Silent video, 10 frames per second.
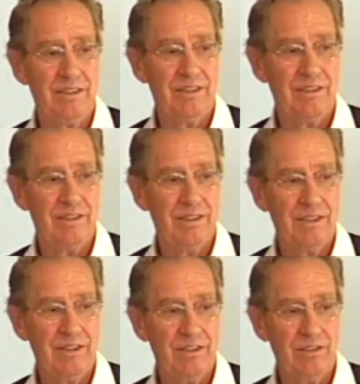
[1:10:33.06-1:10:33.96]
And
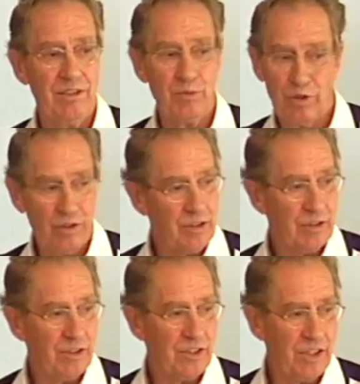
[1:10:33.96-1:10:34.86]
we're going to do the same
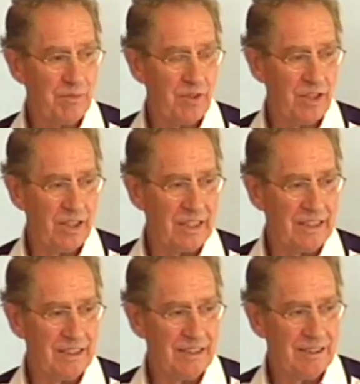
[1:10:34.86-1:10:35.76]
thing.
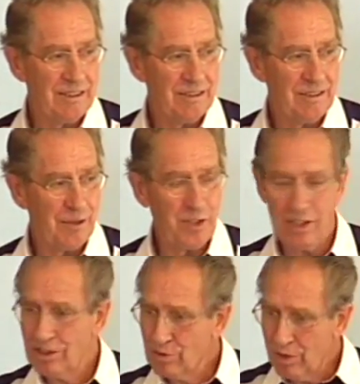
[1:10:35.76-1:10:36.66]
I mean, that's why
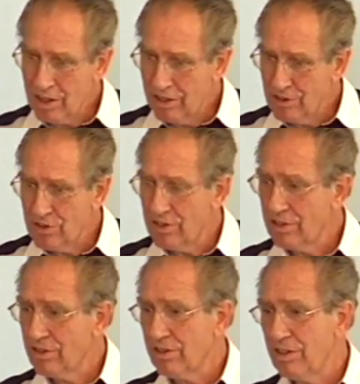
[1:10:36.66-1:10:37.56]
these things are given
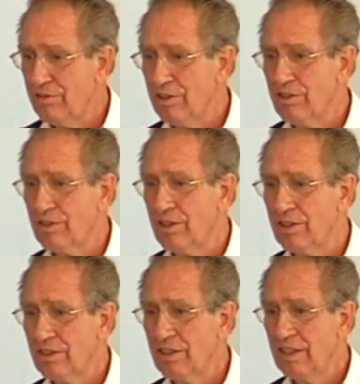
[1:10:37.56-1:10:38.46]
to us.
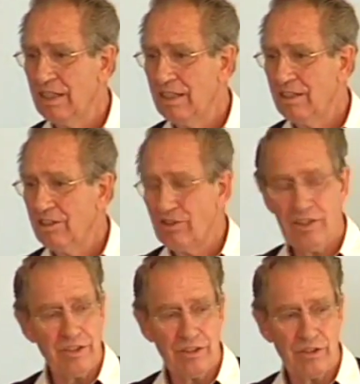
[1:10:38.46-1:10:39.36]
This isn't so
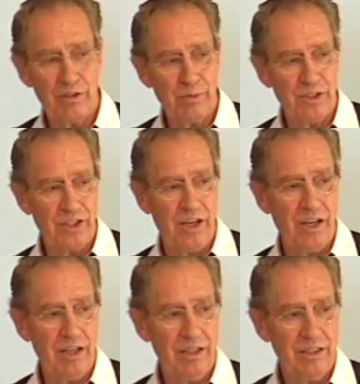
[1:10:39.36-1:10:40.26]
bizarre.
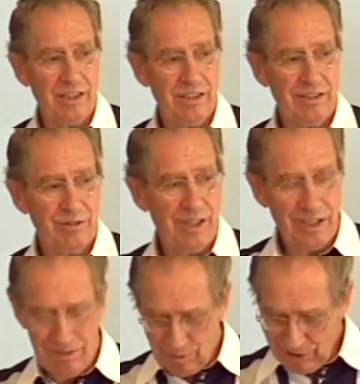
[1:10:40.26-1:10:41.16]
With
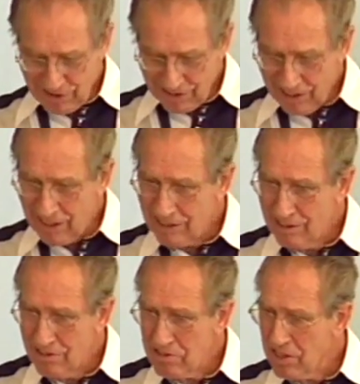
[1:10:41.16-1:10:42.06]
God, nothing
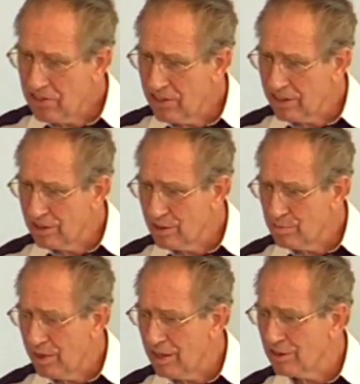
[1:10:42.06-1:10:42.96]
is impossible.
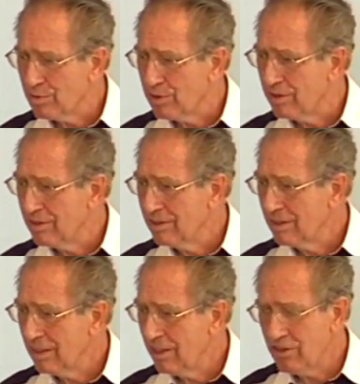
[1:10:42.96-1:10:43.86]
And He
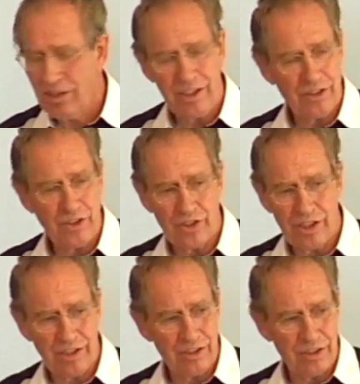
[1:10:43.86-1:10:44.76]
can change us
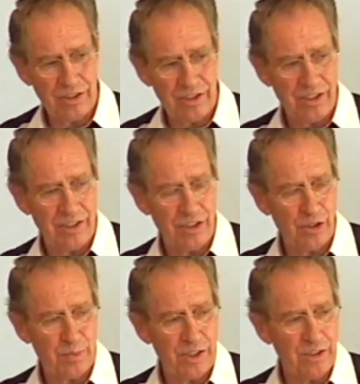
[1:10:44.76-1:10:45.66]
in the split,
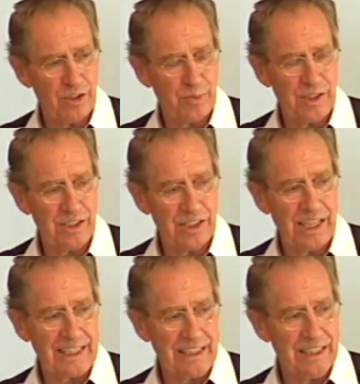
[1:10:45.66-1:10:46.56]
split second
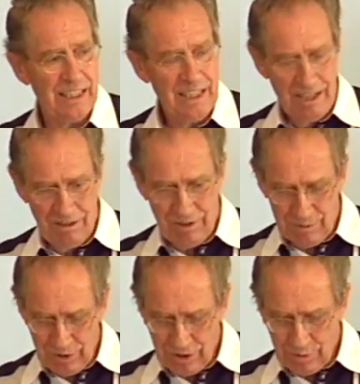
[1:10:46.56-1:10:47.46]
from this
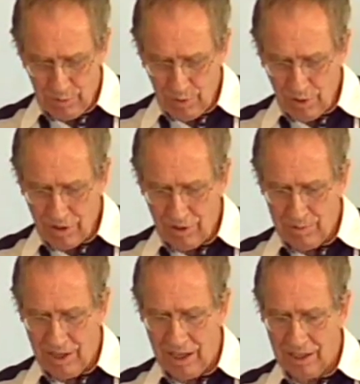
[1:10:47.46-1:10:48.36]
mortal body
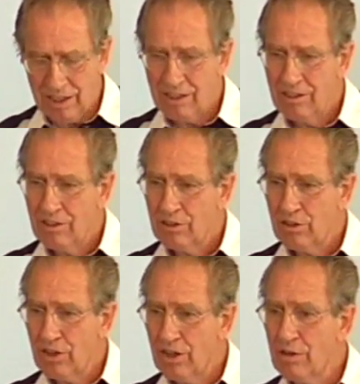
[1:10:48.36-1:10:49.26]
to the
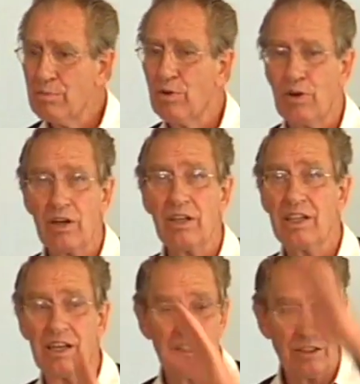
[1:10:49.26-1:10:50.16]
immortal that'll
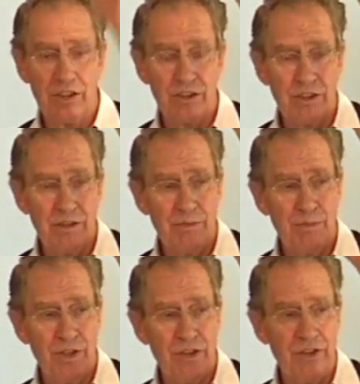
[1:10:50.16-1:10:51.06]
just be in His
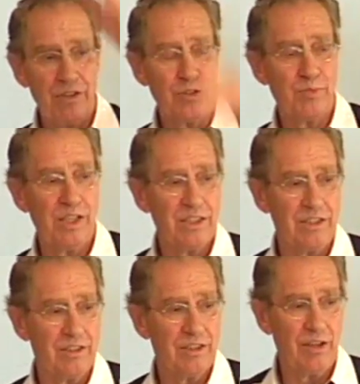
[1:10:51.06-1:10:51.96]
presence. Okay?